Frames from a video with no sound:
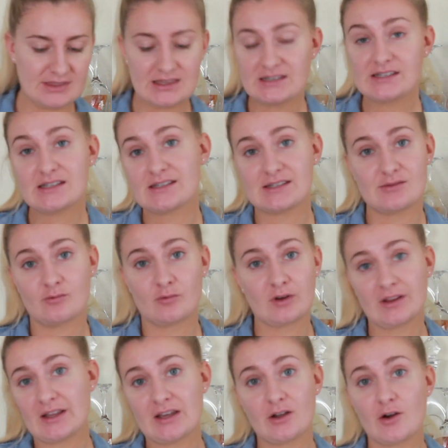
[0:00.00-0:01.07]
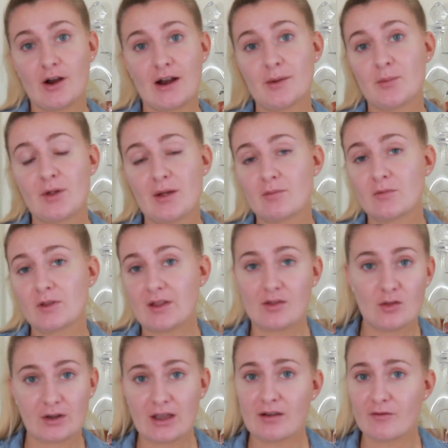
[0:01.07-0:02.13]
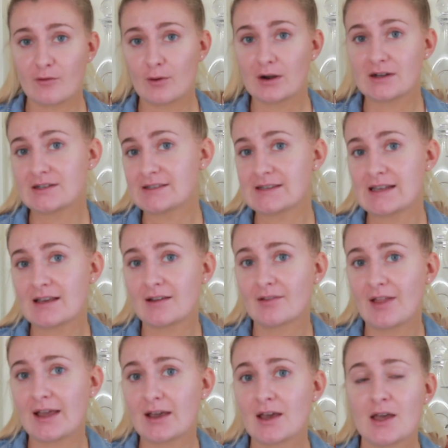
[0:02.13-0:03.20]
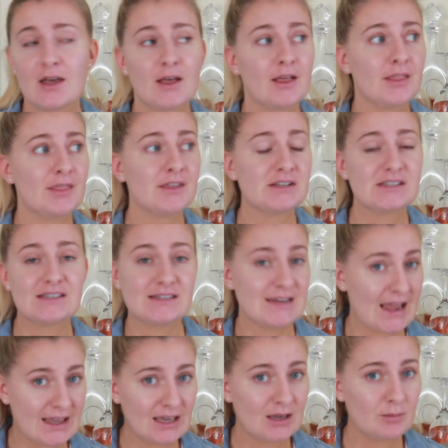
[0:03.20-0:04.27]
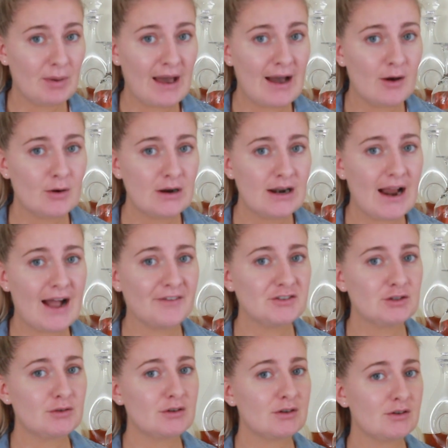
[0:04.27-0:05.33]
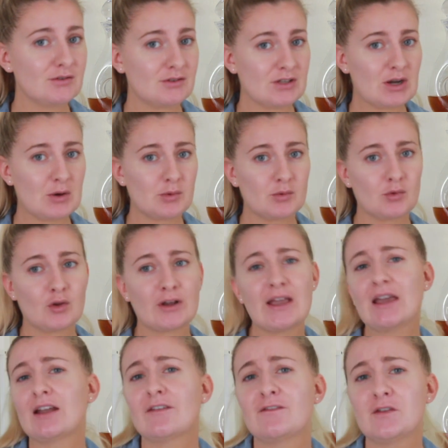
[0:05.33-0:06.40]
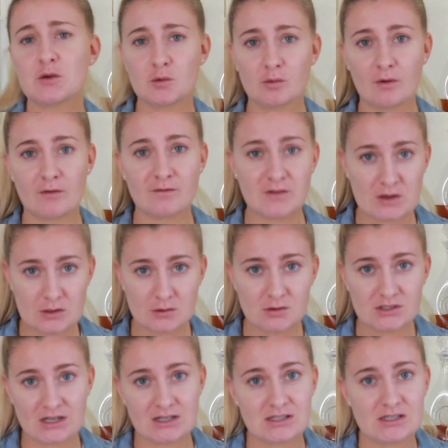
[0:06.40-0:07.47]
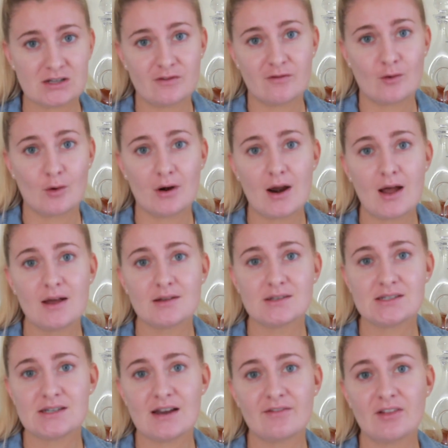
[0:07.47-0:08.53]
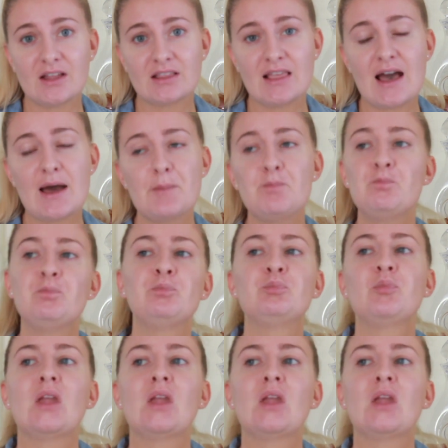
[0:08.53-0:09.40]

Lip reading: This is really incredible. I'm really looking forward to seeing like the staying power after, you know, looking at a few reviews on Sephora and stuff like that.